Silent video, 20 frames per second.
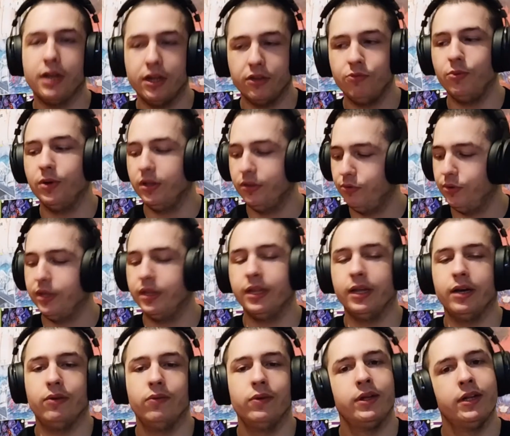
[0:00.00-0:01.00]
as well do it
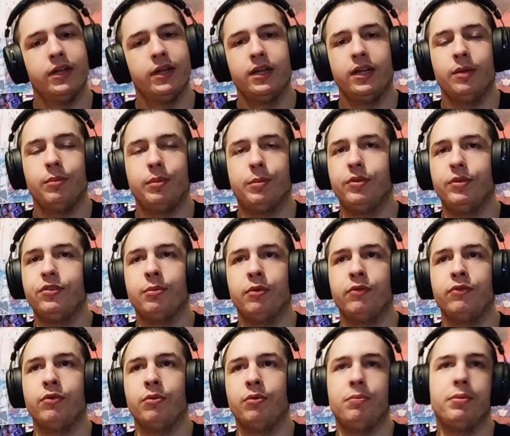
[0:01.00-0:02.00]
now. Maybe some
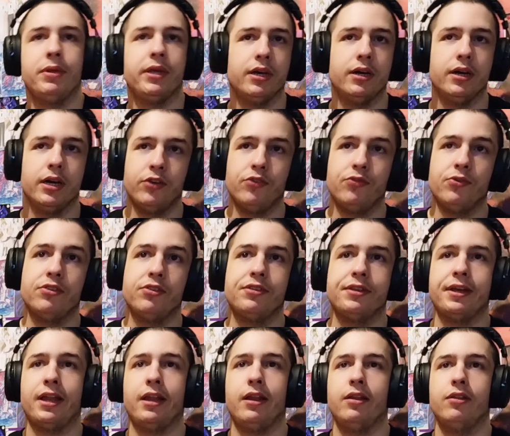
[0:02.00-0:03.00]
of you would be
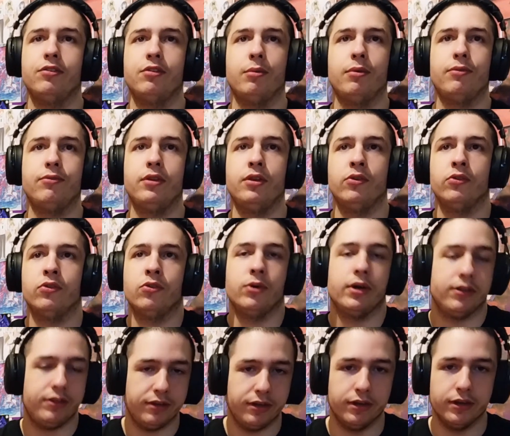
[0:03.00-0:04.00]
interested, and some of you didn't know
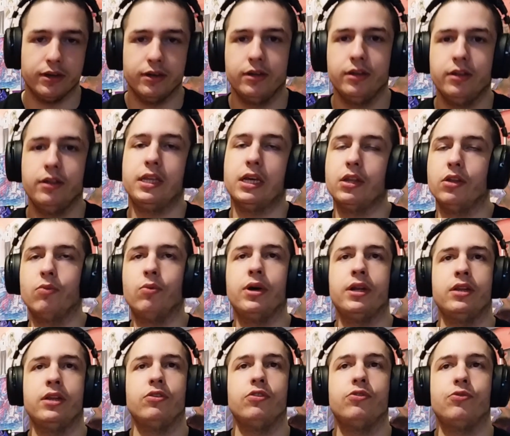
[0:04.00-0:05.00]
I did the other
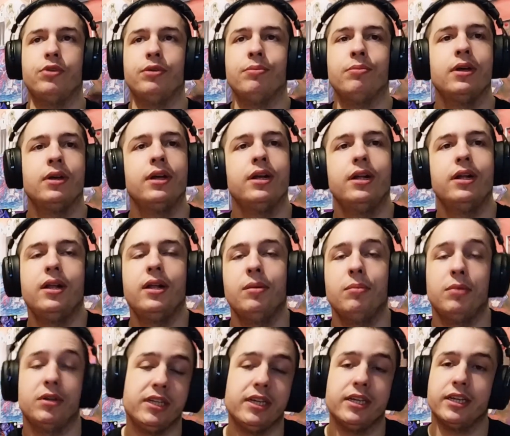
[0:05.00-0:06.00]
one in the stream.
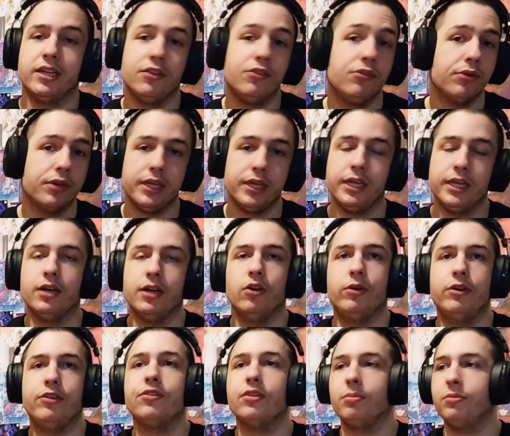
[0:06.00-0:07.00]
But yeah, Genzuki,
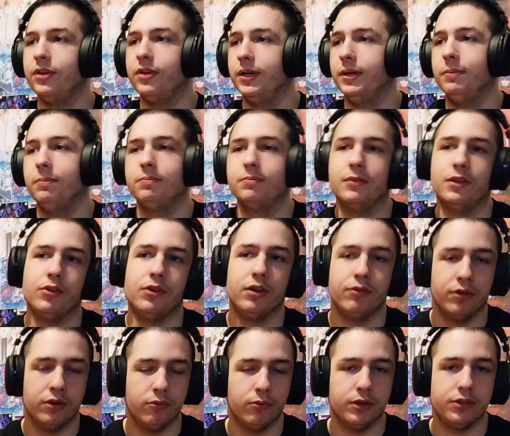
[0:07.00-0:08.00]
always top tier. You
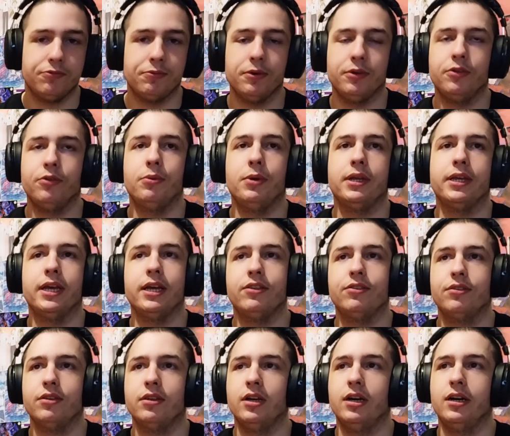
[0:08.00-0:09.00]
never know what you will
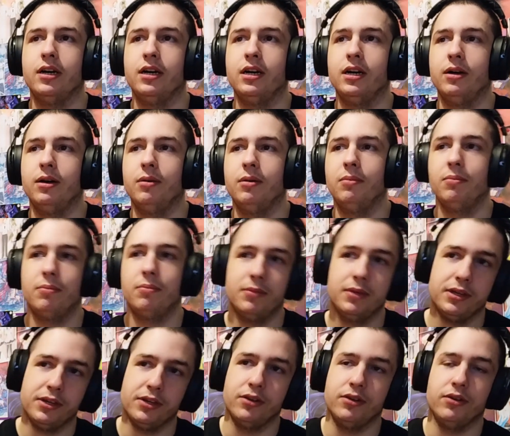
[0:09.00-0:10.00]
get,
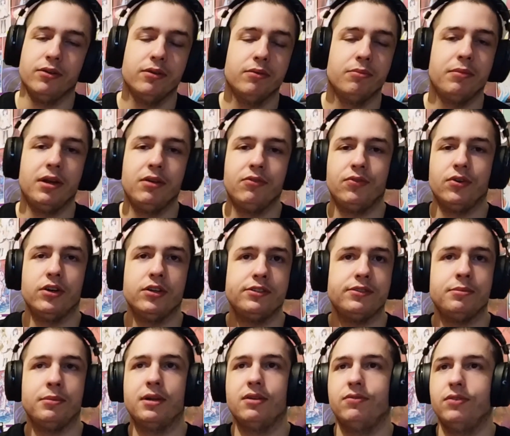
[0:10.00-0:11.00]
you know, male
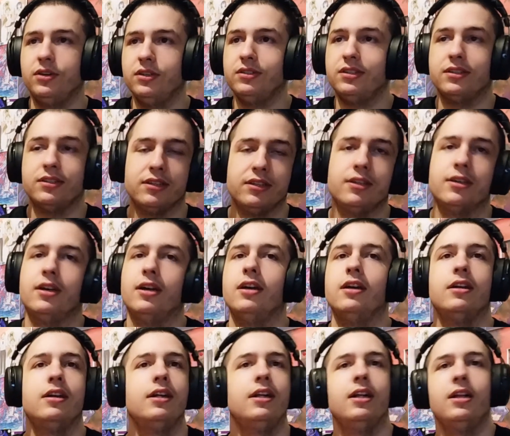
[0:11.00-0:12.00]
voice, female voice,
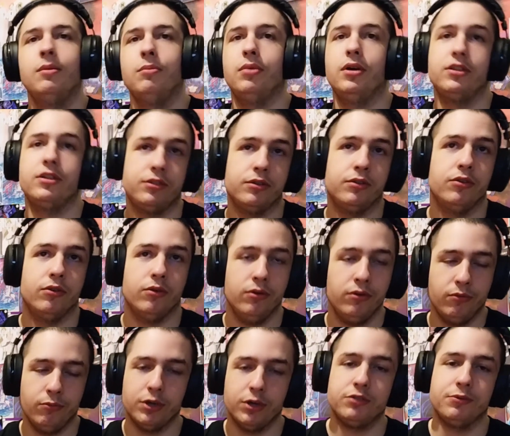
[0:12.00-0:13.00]
etc. But you know,
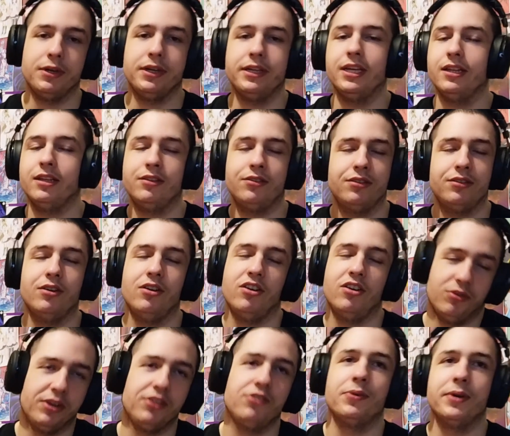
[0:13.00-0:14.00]
what you will get is
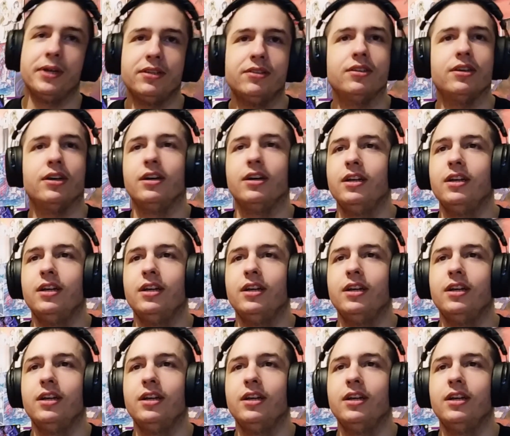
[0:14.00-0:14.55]
always great,